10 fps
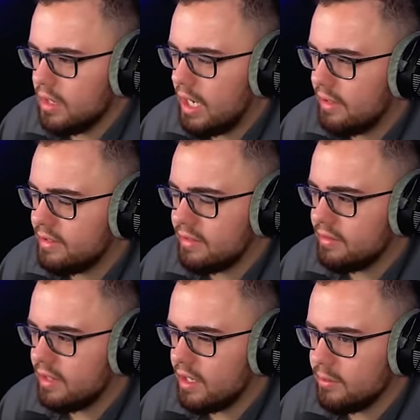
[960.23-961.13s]
I didn't
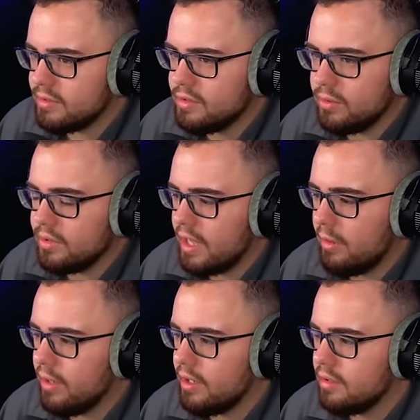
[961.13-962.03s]
think I was doing this it
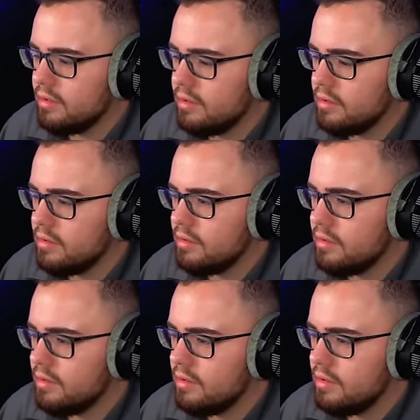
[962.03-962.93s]
that way. Work.
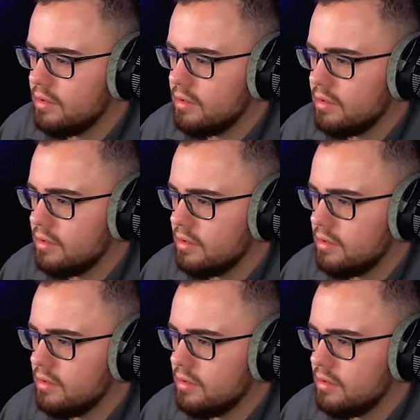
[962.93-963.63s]
Gotta catch another.